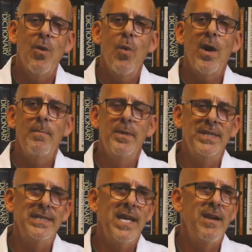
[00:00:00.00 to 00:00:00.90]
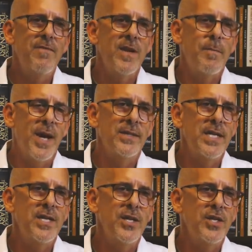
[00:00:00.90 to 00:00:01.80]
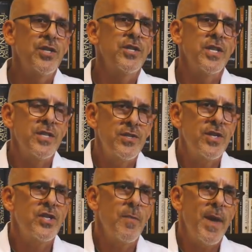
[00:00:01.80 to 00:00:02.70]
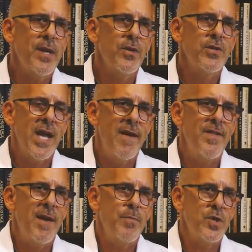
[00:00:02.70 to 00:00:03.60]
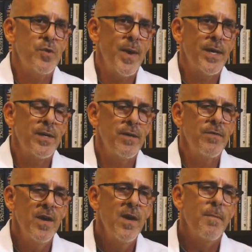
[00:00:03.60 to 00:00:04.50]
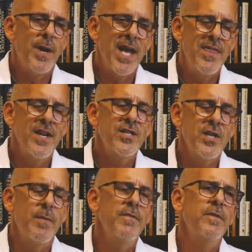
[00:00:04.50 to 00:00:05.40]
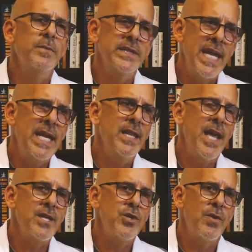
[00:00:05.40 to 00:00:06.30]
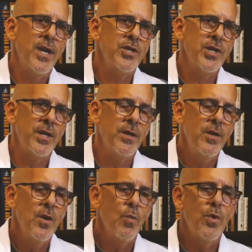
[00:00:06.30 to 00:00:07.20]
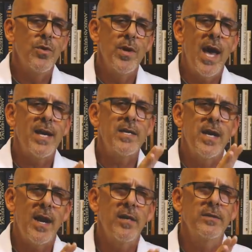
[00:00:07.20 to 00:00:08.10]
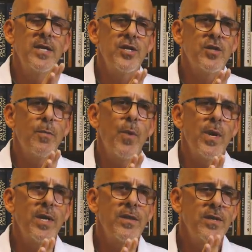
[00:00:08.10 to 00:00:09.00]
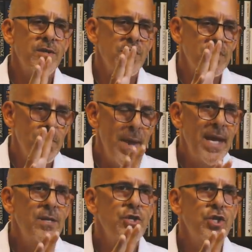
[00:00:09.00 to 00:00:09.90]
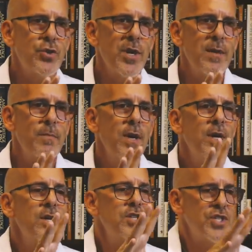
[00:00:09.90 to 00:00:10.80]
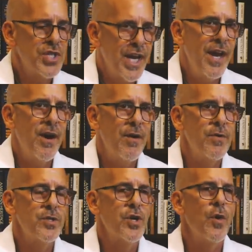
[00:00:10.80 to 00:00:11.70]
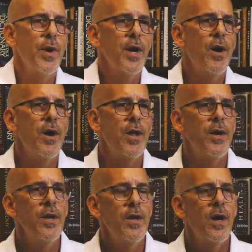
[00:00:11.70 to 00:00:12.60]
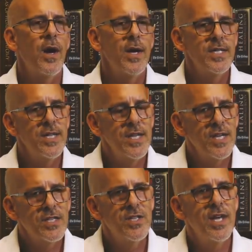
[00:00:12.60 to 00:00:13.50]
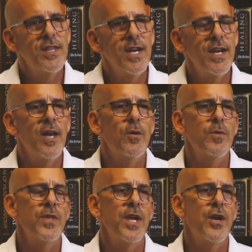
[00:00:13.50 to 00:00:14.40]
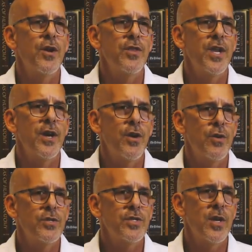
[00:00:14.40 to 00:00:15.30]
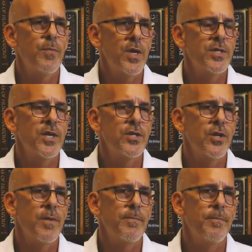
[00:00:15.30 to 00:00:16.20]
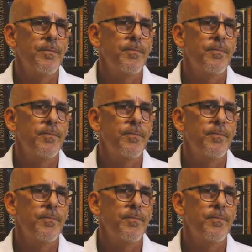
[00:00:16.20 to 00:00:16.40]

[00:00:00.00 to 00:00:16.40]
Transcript: I don't want to believe that politicians and decision makers have that perspective, but I think some of them lean in that direction where they're not entirely disappointed that this mainstream scare is going on uh, to the extent that it, that it, that it hurts uh, President Trump.